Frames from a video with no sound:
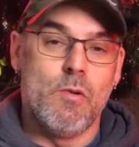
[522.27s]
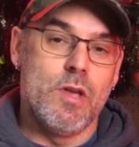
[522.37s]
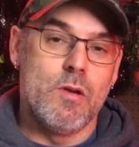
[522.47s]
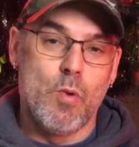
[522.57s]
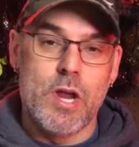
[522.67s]

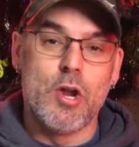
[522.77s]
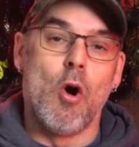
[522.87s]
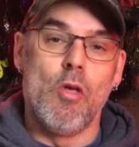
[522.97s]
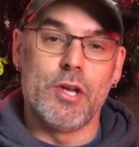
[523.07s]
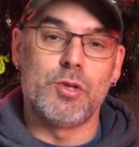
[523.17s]
We
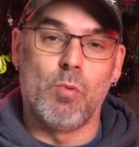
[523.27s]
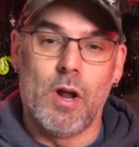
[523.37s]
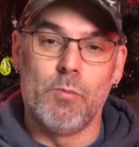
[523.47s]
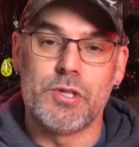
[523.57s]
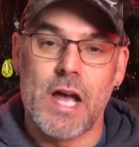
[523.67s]
know this
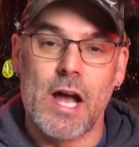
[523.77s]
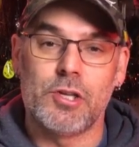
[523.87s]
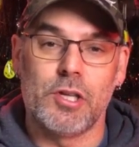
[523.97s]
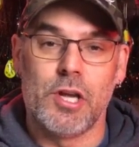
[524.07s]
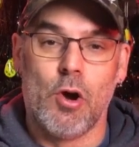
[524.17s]
one was
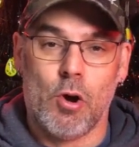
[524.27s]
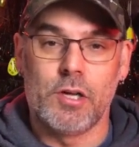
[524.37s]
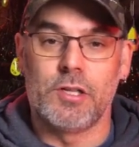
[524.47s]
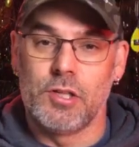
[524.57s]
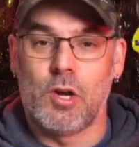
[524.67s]
actually
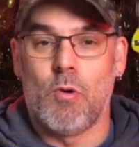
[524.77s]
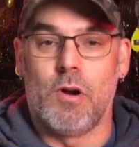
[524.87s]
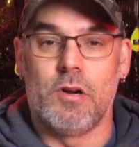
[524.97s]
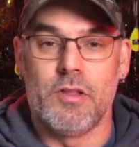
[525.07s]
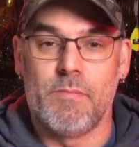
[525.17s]
hooked in the
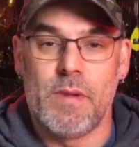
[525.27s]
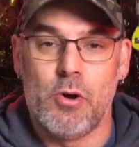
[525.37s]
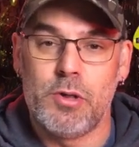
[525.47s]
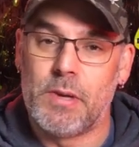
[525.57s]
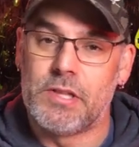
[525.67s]
corner of the
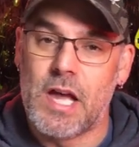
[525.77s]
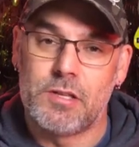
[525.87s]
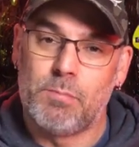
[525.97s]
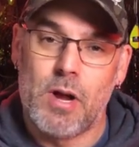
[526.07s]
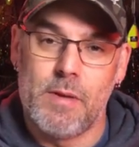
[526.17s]
mouth, but that's
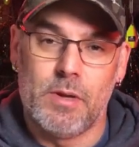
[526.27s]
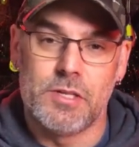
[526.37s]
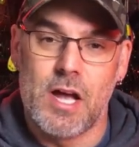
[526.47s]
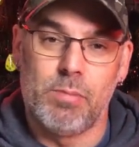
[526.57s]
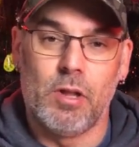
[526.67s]
a prime
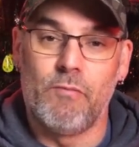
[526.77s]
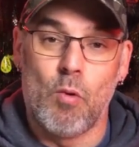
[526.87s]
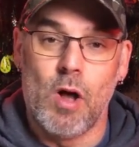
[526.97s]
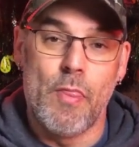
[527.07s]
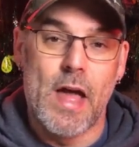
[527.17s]
example of
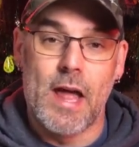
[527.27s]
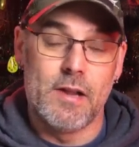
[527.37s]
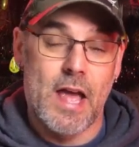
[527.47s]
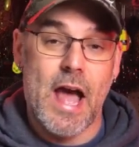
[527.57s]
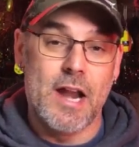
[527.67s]
one that
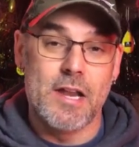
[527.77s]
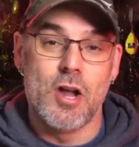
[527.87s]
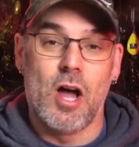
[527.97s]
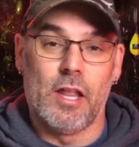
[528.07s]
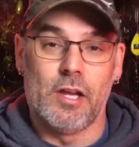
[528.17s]
had he
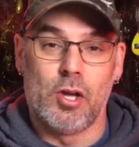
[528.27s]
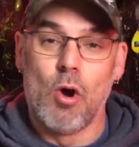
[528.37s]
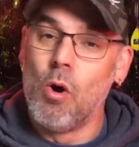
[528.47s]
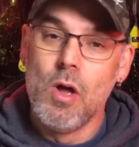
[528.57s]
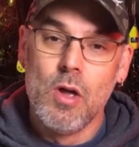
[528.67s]
not let
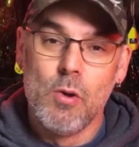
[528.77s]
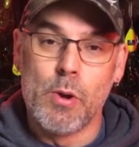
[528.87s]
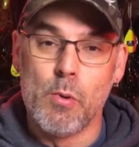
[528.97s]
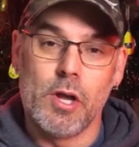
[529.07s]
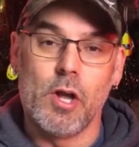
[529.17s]
go, we
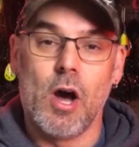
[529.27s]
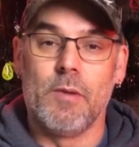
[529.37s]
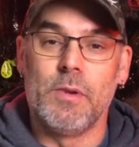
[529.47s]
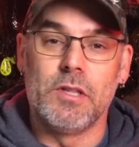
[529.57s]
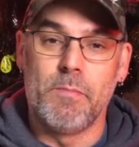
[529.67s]
would have got
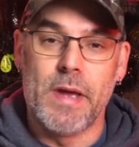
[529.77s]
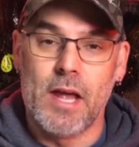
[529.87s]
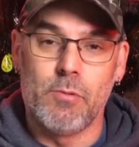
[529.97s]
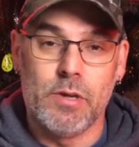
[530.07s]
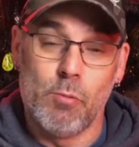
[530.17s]
him in the
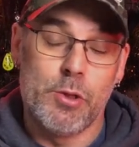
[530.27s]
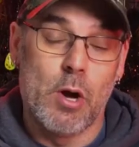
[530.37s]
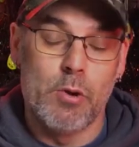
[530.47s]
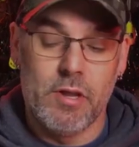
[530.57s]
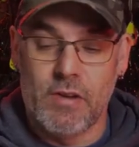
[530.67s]
bag
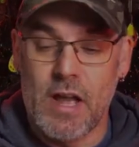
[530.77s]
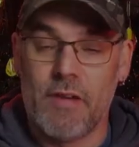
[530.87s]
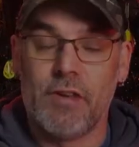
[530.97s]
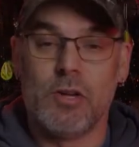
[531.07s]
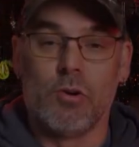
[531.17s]
without even
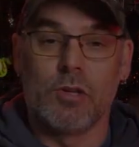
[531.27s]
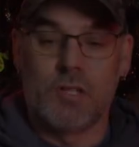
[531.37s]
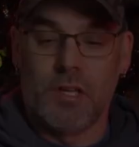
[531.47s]
having hooks in